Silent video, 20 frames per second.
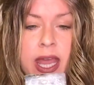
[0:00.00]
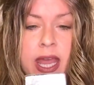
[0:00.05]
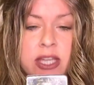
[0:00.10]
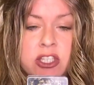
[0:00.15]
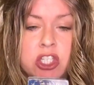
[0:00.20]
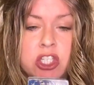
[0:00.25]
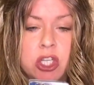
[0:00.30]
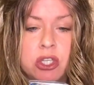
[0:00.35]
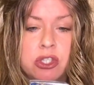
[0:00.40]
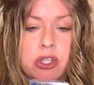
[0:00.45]

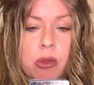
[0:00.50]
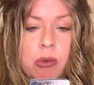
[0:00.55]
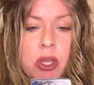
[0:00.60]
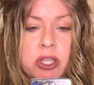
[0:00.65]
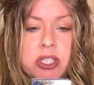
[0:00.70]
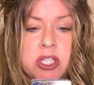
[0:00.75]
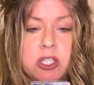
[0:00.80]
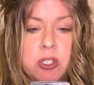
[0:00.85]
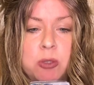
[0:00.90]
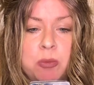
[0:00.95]
and she also
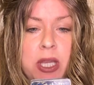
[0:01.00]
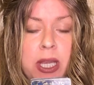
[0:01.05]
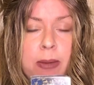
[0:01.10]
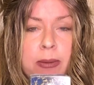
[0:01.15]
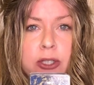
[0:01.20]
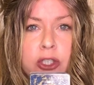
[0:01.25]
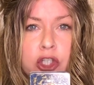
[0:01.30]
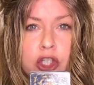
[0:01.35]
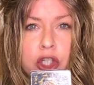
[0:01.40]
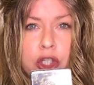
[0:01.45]
wants to be
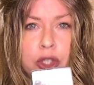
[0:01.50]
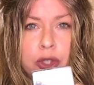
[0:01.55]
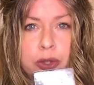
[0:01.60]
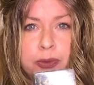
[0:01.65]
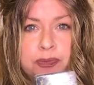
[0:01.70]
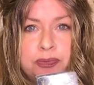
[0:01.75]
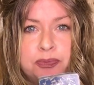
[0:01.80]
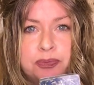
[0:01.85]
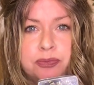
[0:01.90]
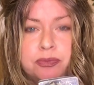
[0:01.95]
able
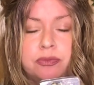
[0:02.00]
to